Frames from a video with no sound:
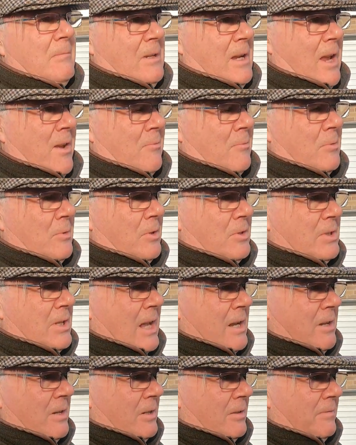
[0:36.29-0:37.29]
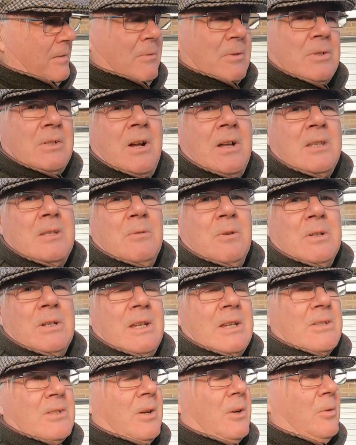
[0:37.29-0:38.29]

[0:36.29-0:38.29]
We gave him a good send off. He was 91 years